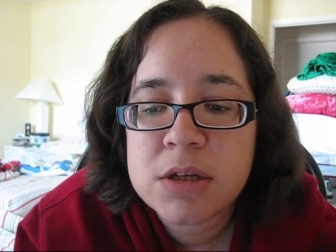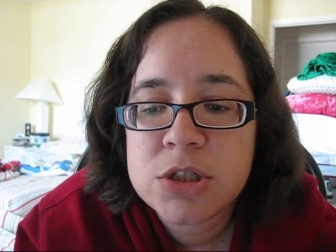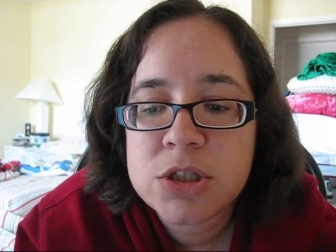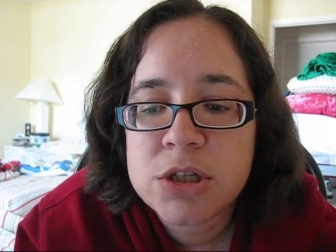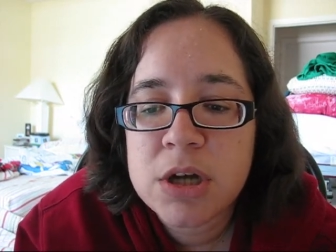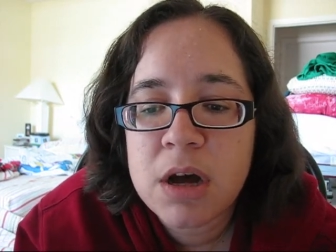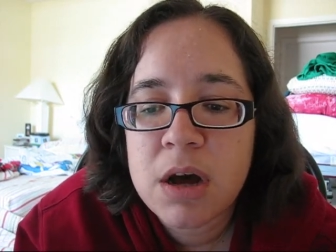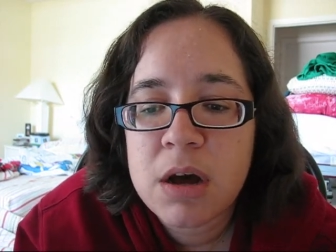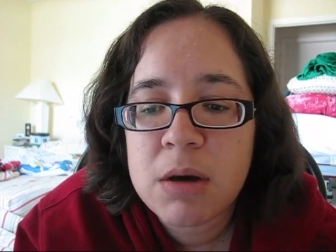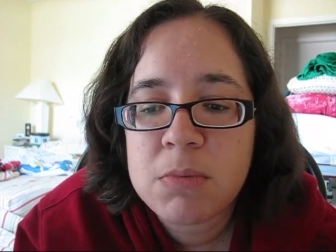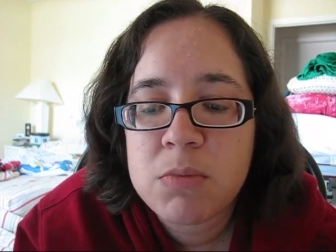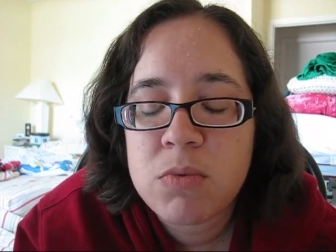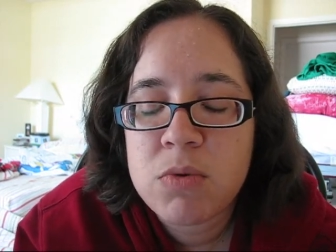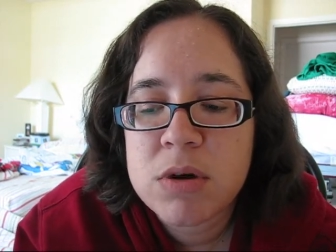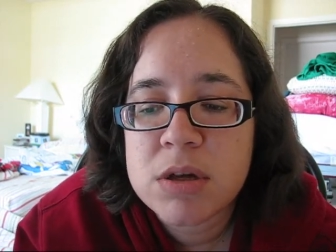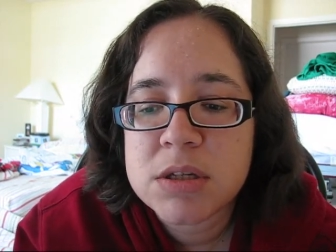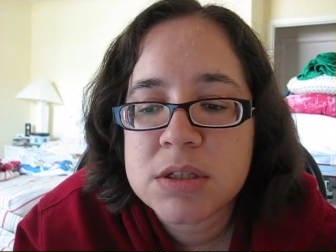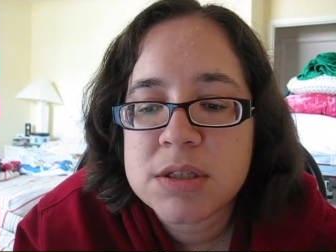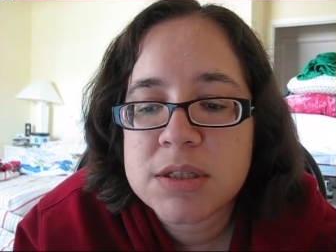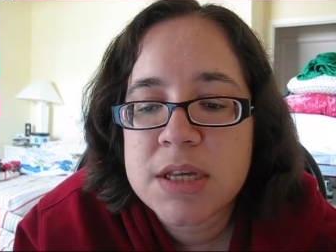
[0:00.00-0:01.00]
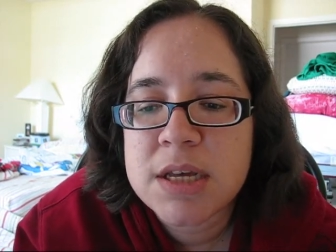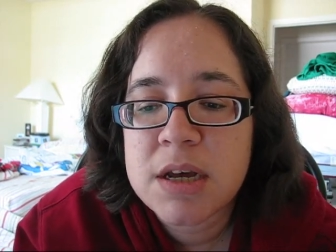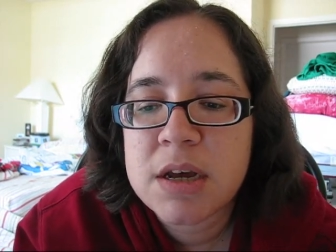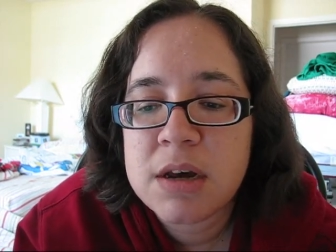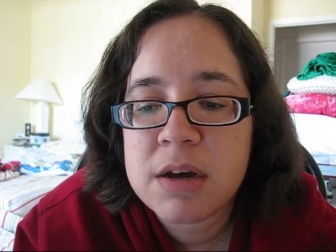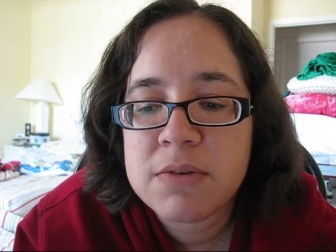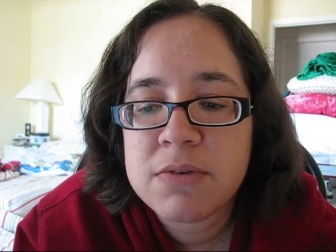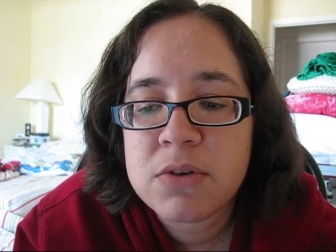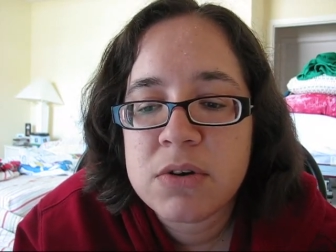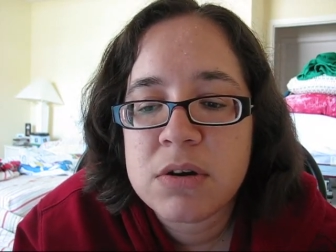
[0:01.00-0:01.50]
job was the
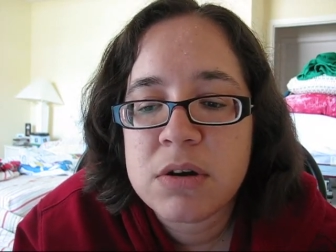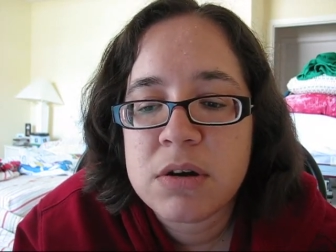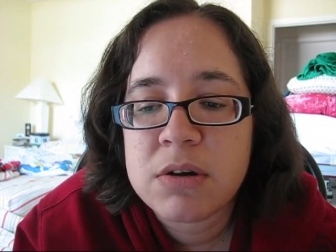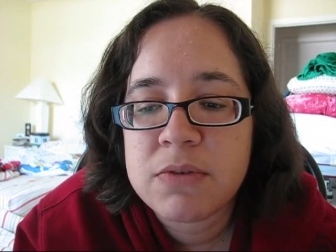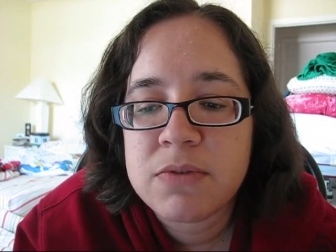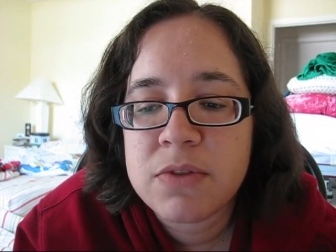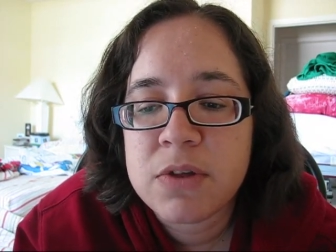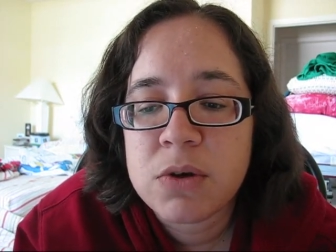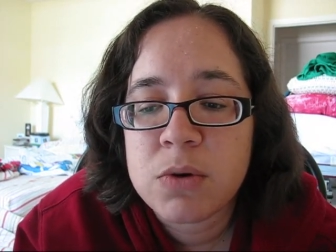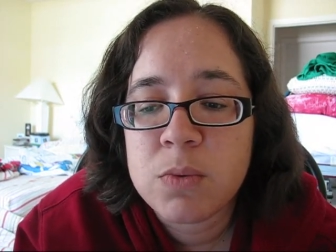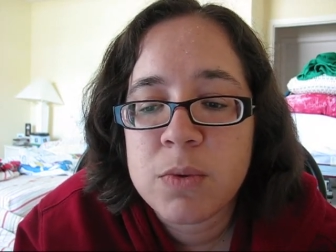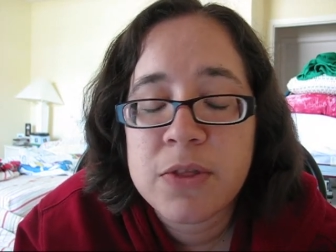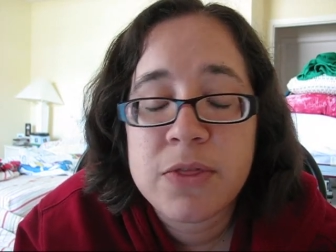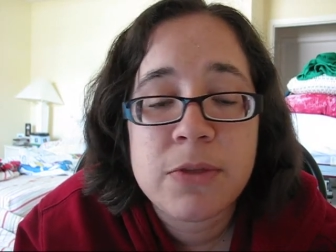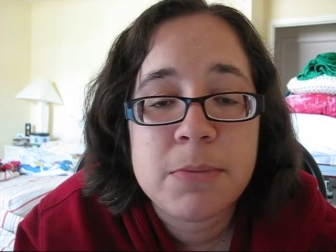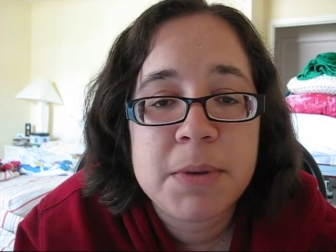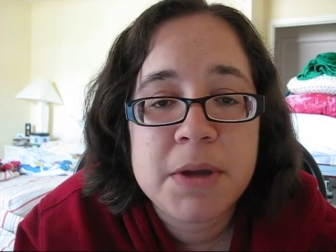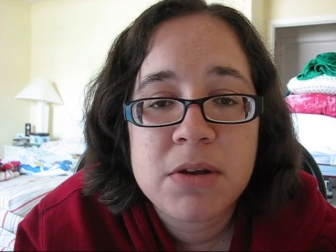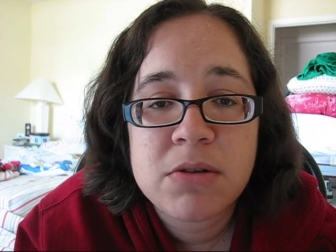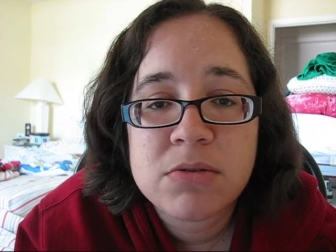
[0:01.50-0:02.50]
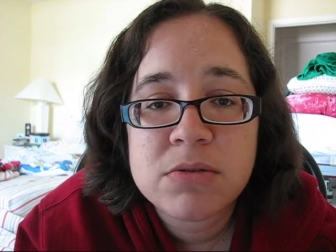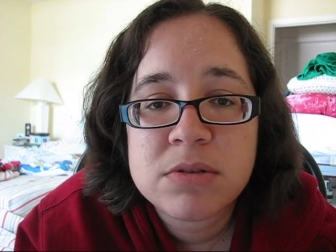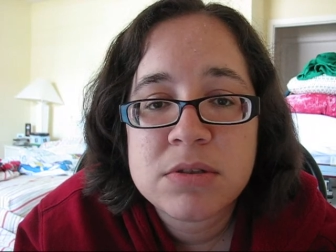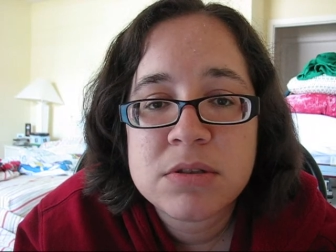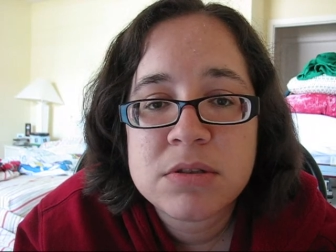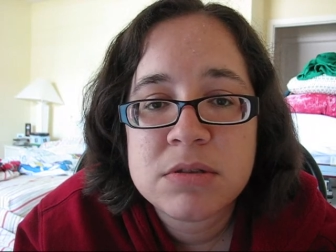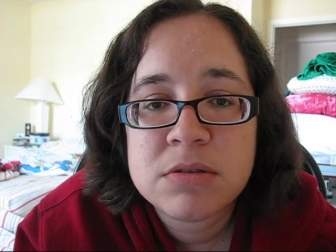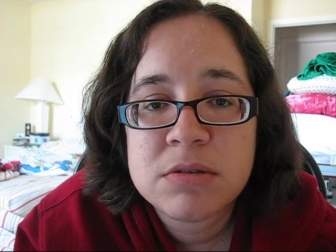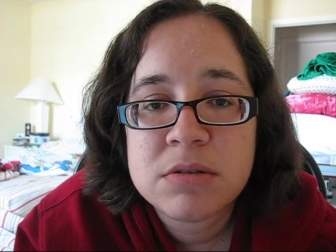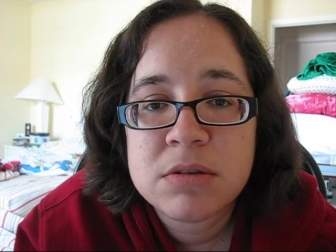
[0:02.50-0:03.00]
cover of the With the
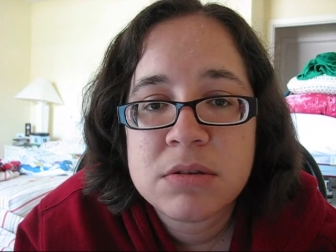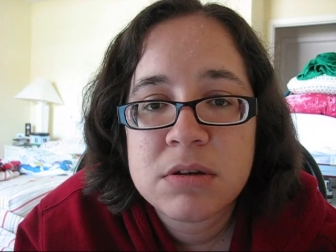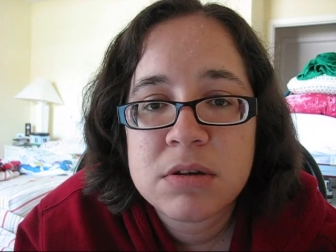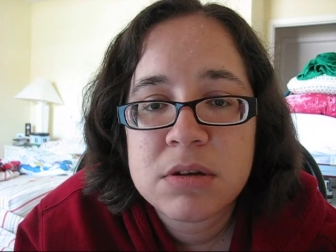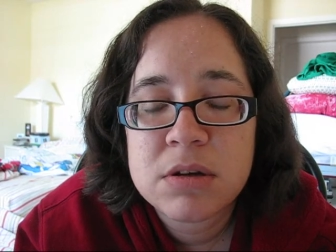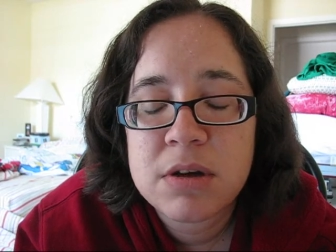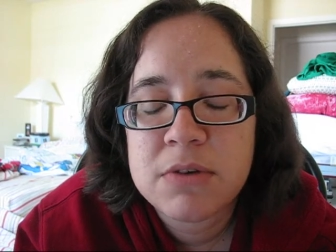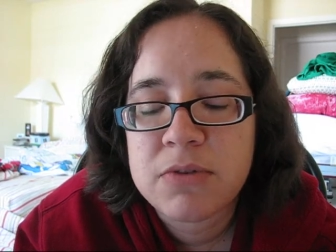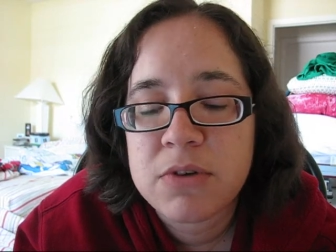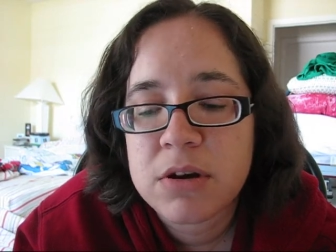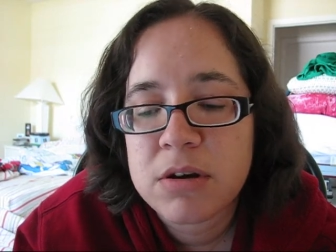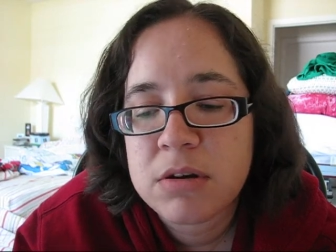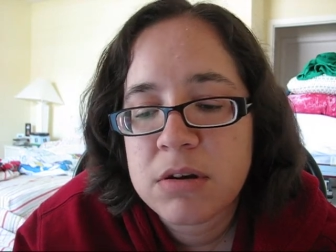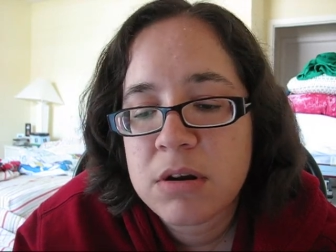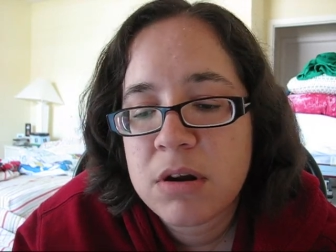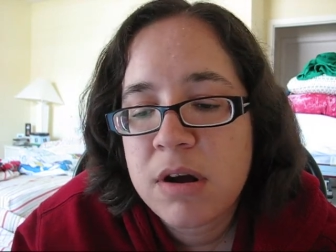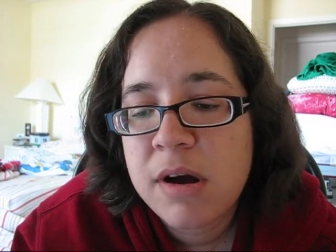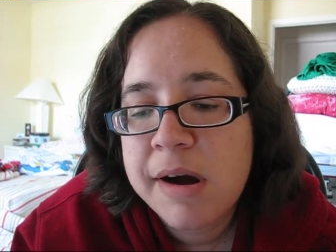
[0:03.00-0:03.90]
Beatles cover.